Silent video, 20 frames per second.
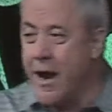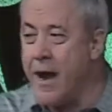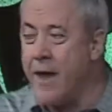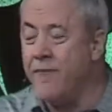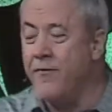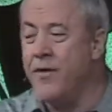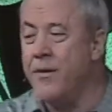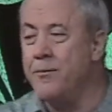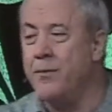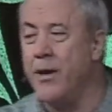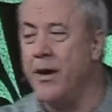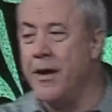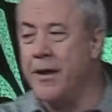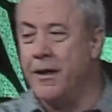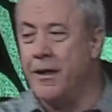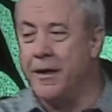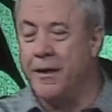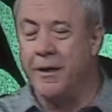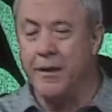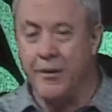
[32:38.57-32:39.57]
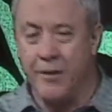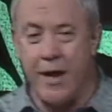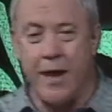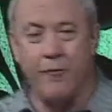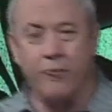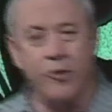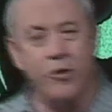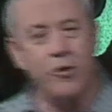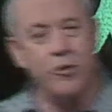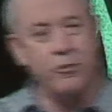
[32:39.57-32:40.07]
everybody in
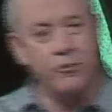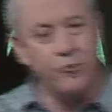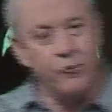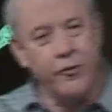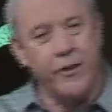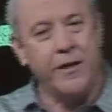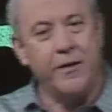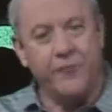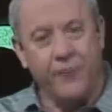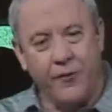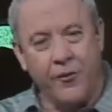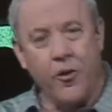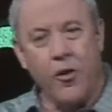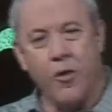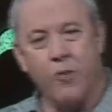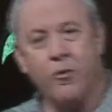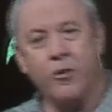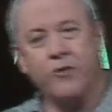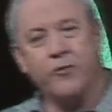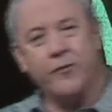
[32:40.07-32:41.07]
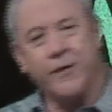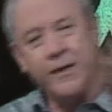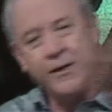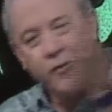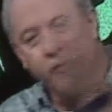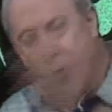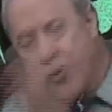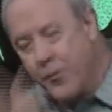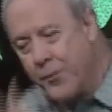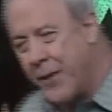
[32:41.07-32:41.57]
that room read it for homework read
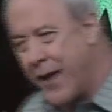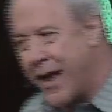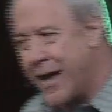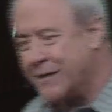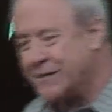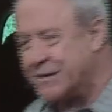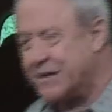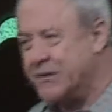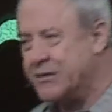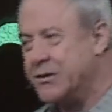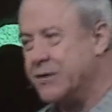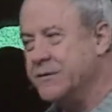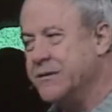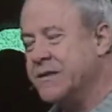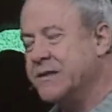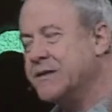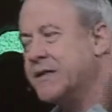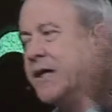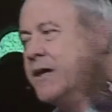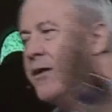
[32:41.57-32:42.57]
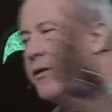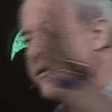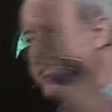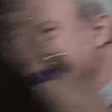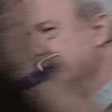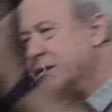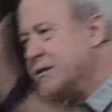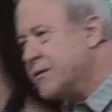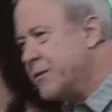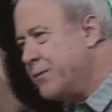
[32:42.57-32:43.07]
the whole passage don't just
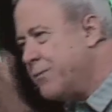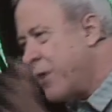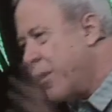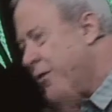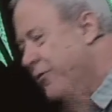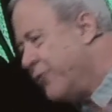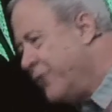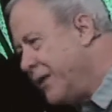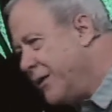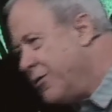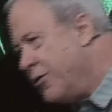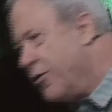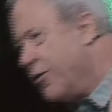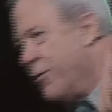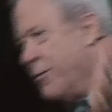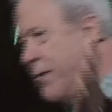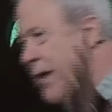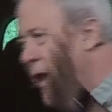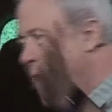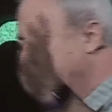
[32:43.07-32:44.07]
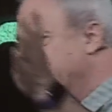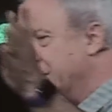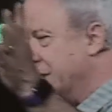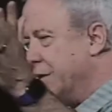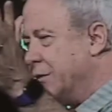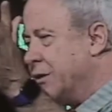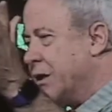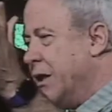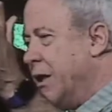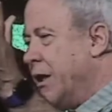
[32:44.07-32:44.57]
don't just read part of it read the whole
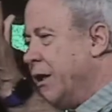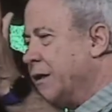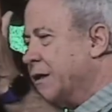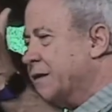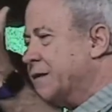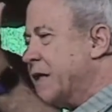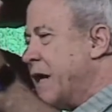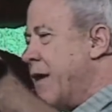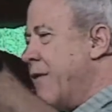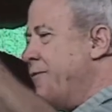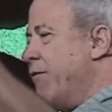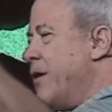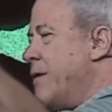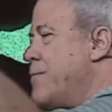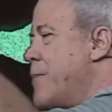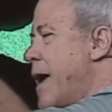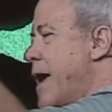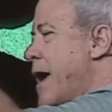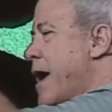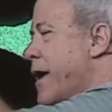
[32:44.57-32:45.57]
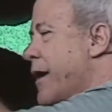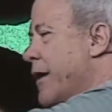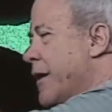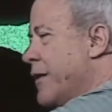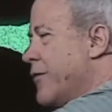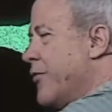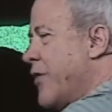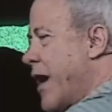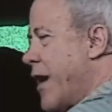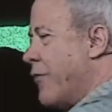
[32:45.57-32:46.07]
passage because every man
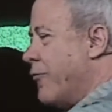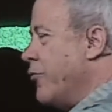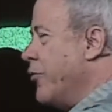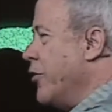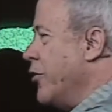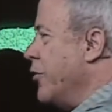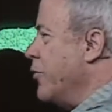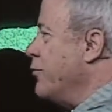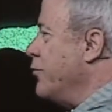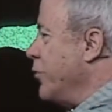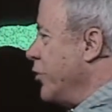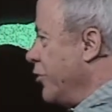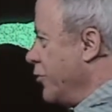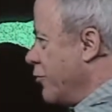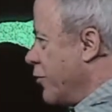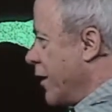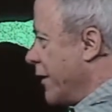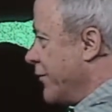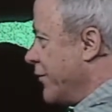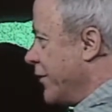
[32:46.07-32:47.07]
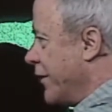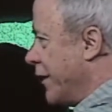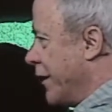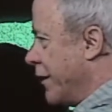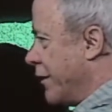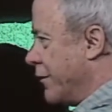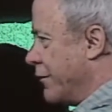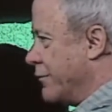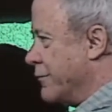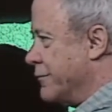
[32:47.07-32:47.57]
in that room knew one
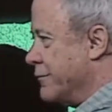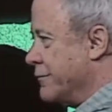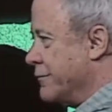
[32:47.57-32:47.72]
thing